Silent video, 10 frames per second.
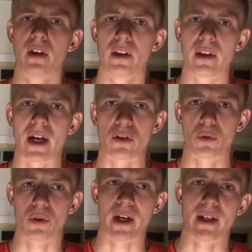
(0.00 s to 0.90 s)
the
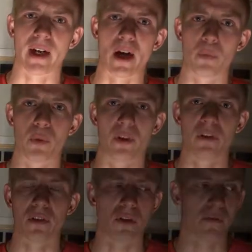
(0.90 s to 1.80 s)
actual light output of